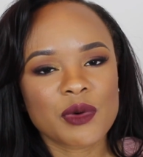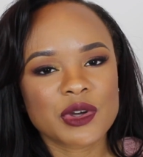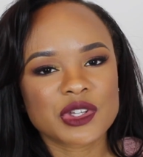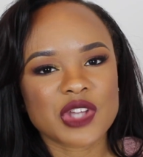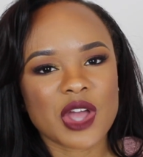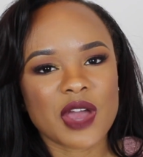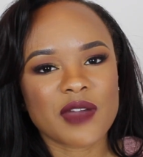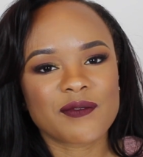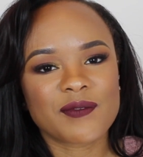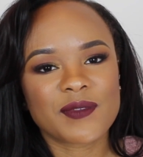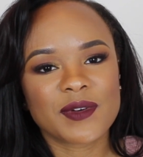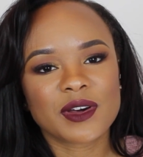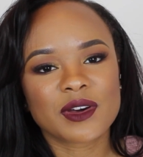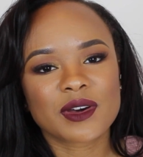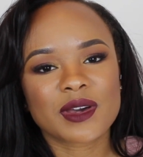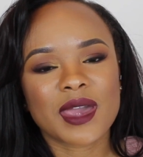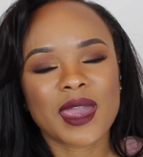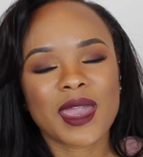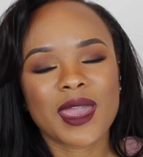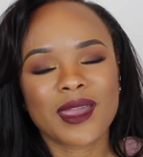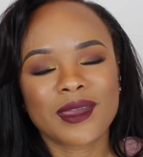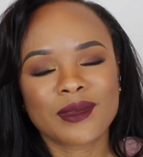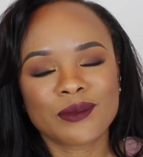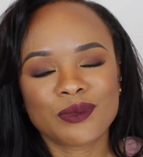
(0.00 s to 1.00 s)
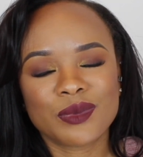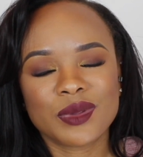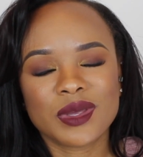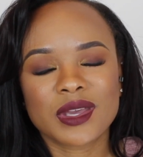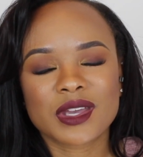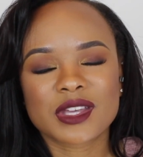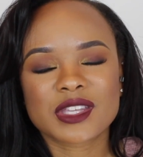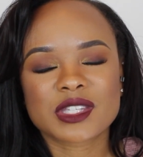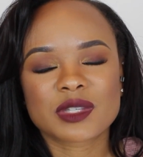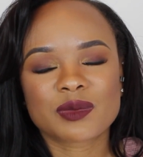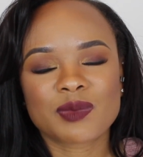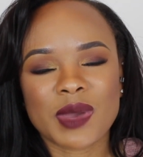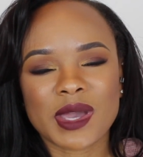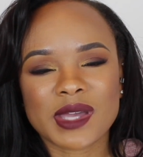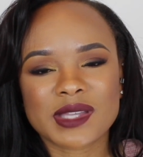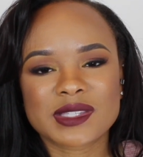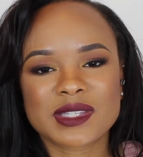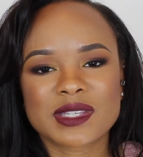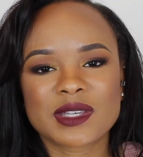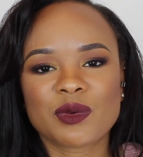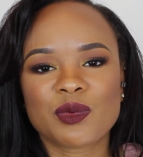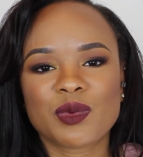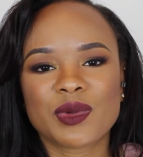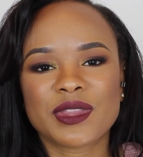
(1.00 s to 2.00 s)
which I feel can be
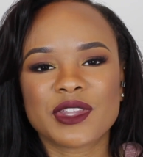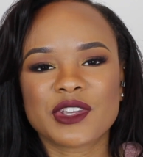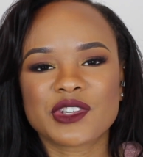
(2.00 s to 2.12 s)
expected when